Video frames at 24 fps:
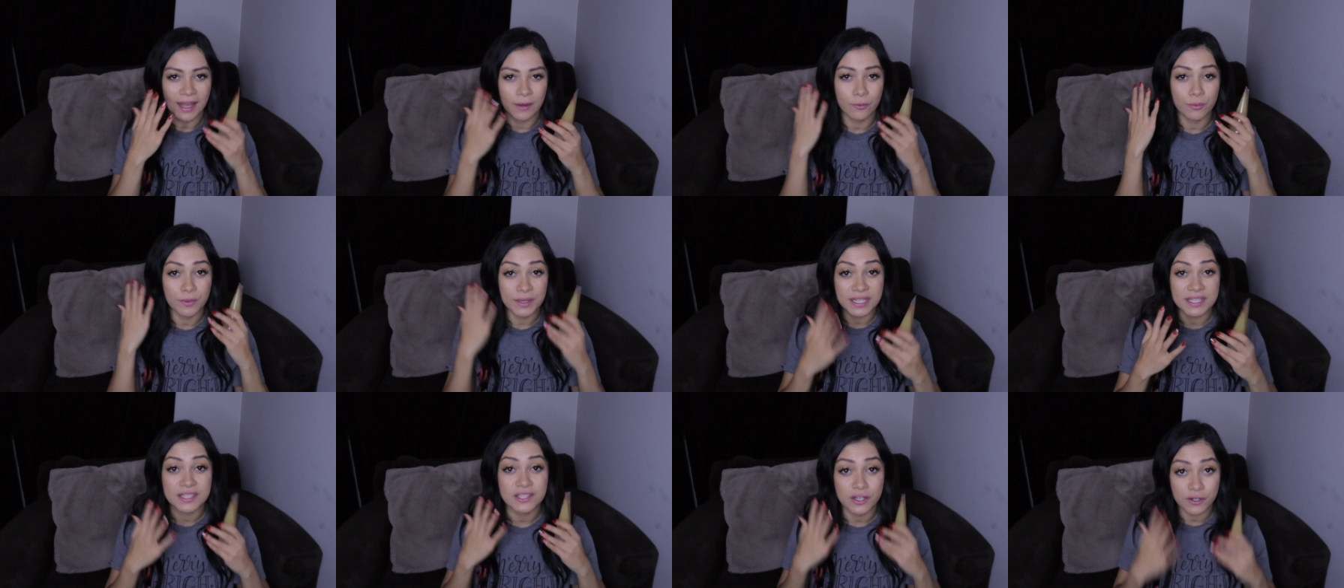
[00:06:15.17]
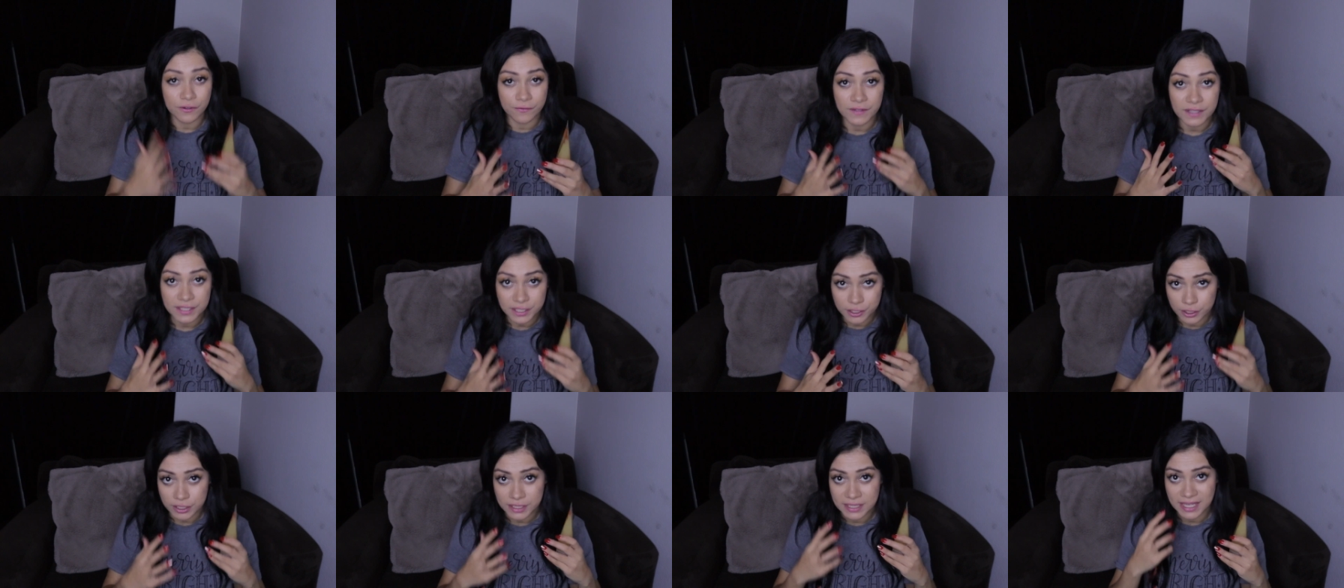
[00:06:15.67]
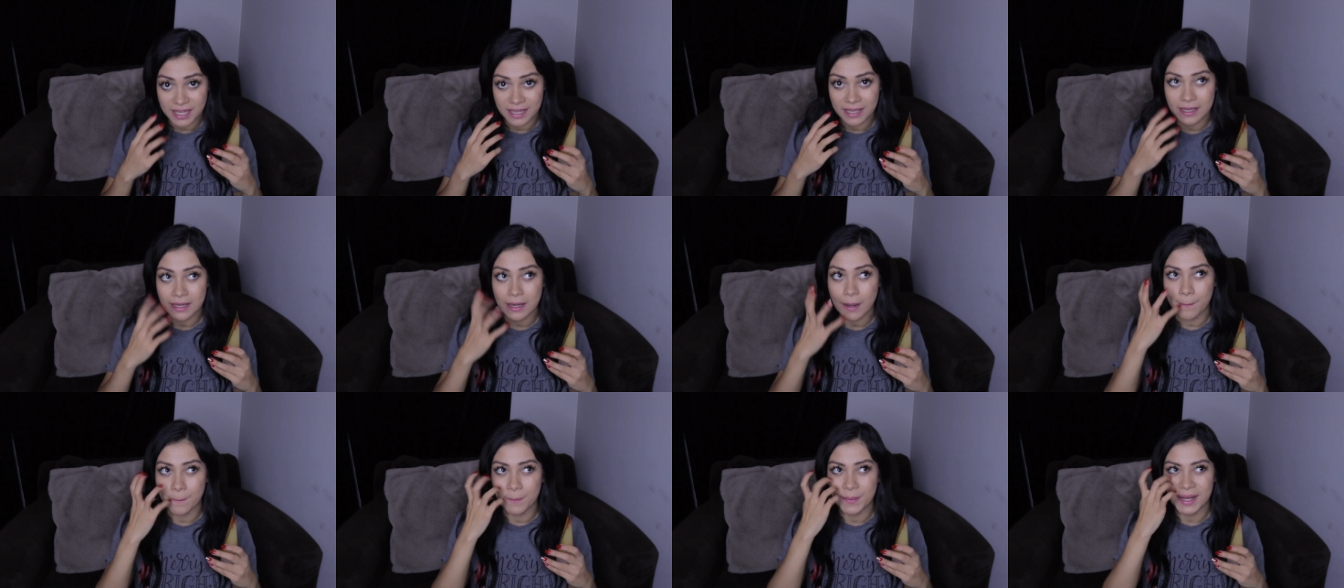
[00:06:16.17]
resurface your
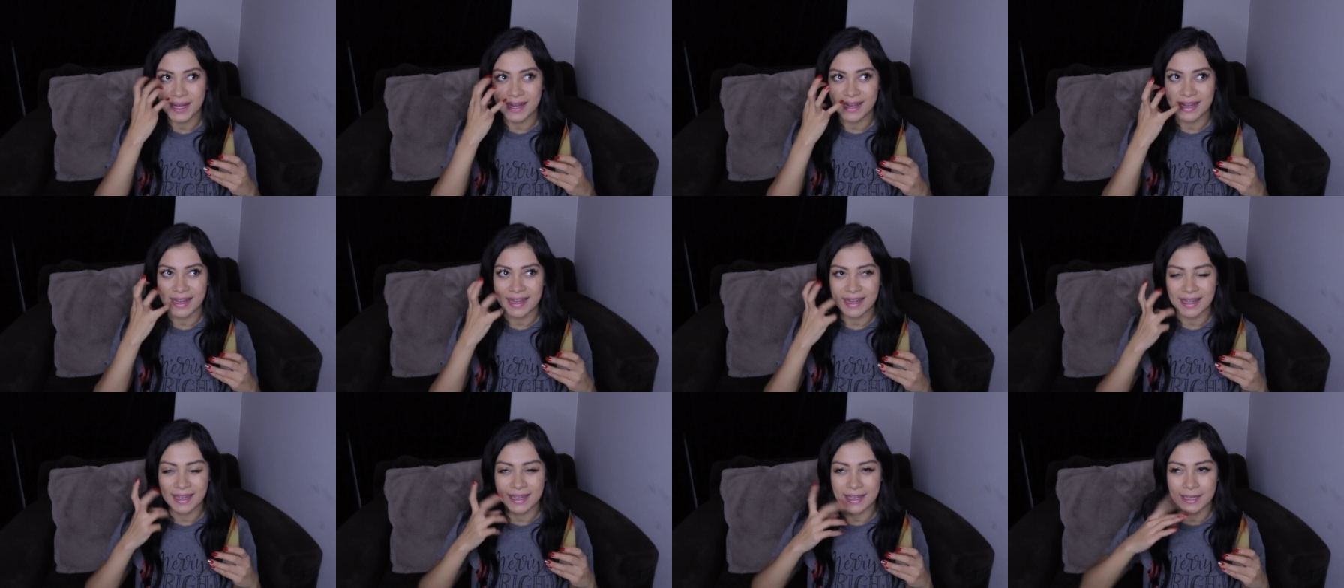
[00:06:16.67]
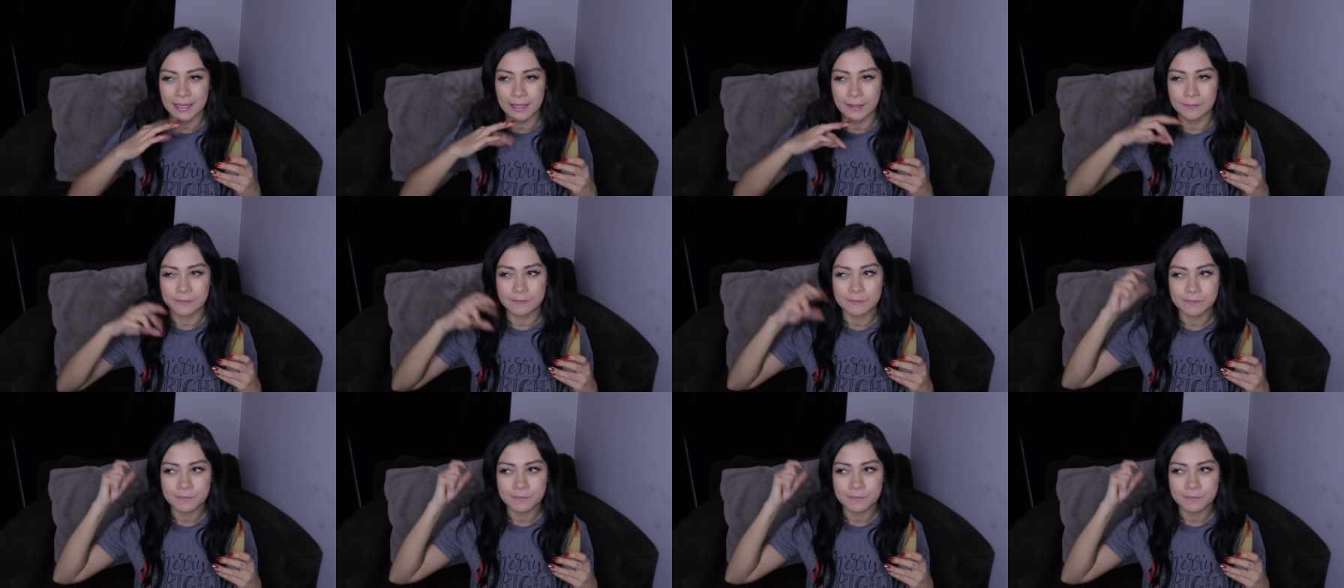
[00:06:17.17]
skin by...